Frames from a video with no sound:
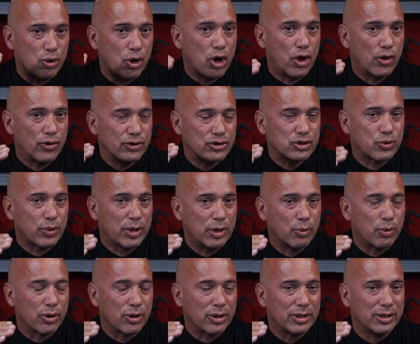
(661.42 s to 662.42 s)
all this great
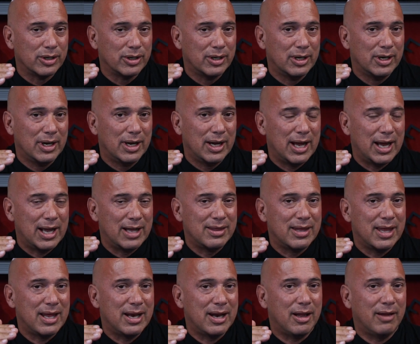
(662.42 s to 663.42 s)
work, and
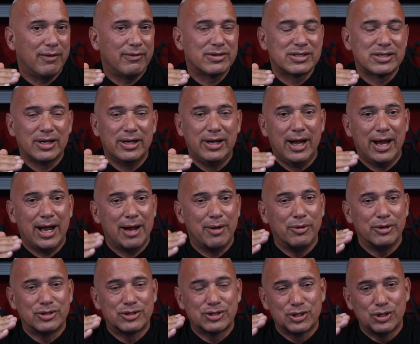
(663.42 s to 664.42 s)
then all of a sudden I
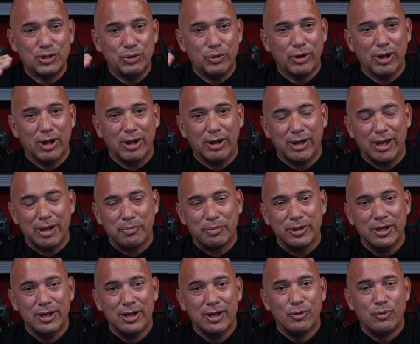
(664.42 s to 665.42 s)
would screw it all up
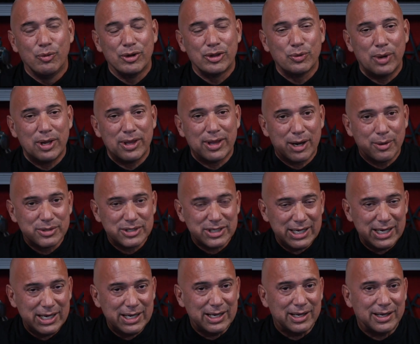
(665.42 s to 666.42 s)
with the way that I was
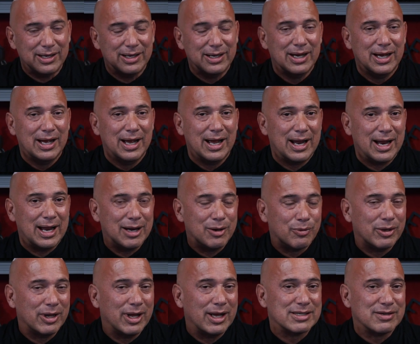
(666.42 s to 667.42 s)
eating. And I didn't
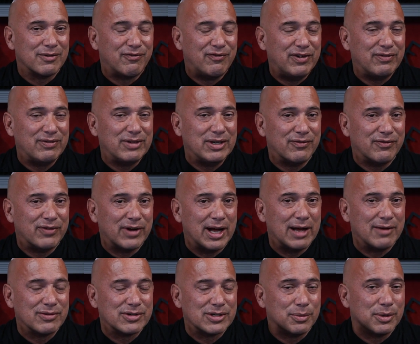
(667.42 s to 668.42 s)
realize at
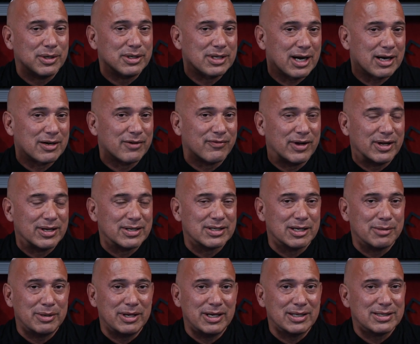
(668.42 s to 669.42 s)
55. So a doctor finally said to
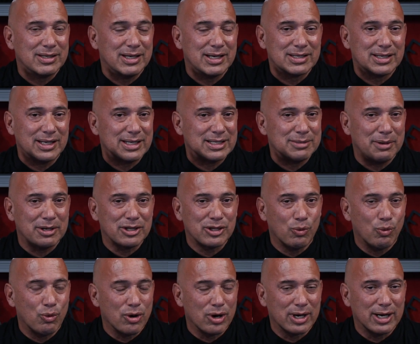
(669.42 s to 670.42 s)
me, "It's less about the
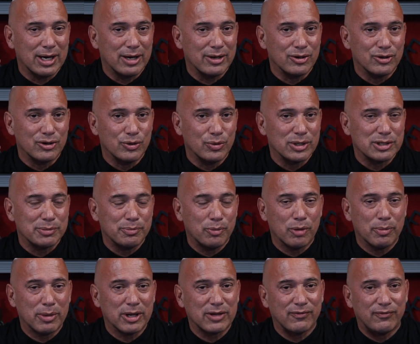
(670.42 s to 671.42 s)
workout you're doing; it's more
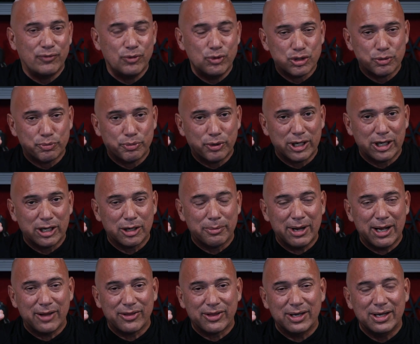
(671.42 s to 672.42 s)
about the food you're putting in your
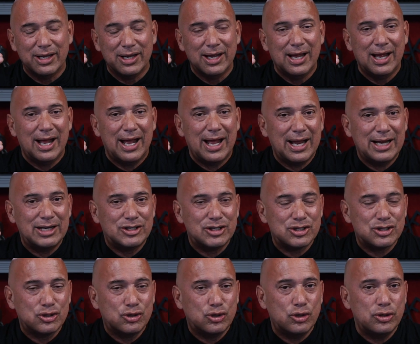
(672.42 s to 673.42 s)
mouth." And I
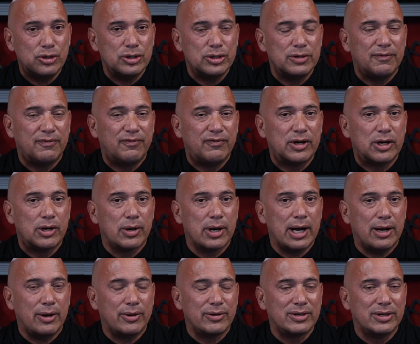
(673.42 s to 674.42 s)
just couldn't figure
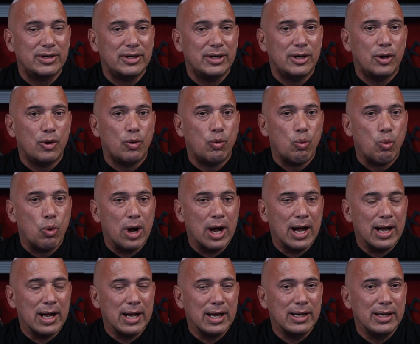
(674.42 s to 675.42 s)
out
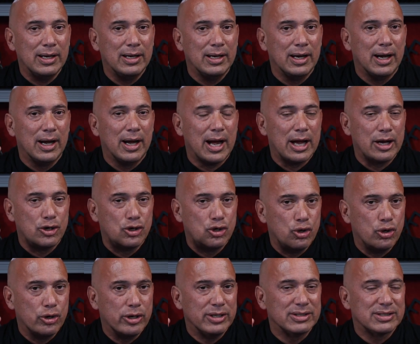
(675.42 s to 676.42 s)
why I
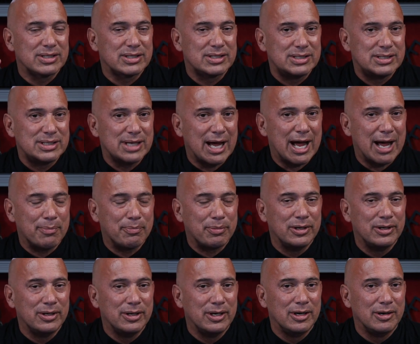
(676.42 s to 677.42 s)
couldn't stop
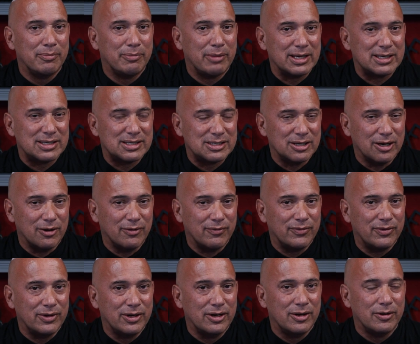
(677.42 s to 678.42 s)
myself
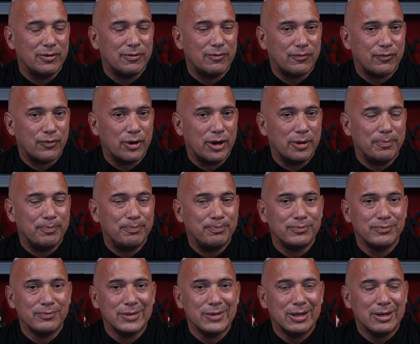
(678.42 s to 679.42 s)
from.
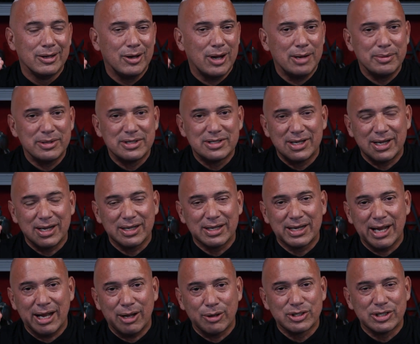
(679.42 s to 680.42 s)
I'd be sitting on the
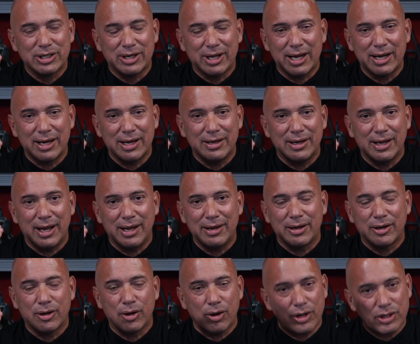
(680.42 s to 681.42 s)
couch at night, and I'd
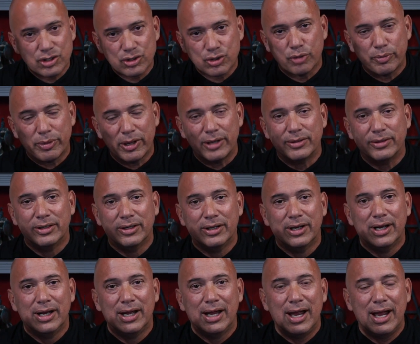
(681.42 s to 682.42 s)
go, "All right, just go to bed."
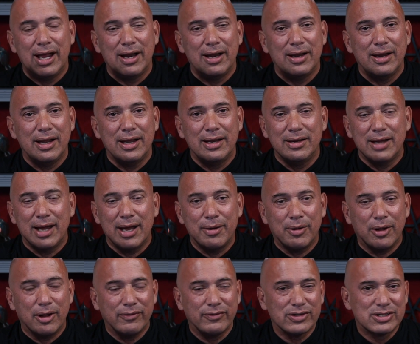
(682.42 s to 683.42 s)
And I
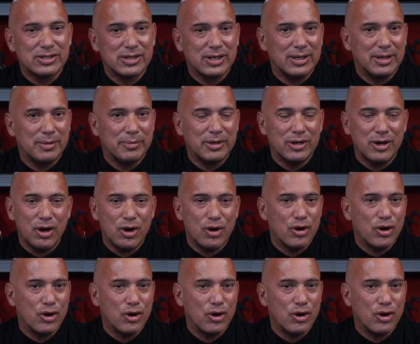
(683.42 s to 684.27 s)
all of a sudden I'd be no.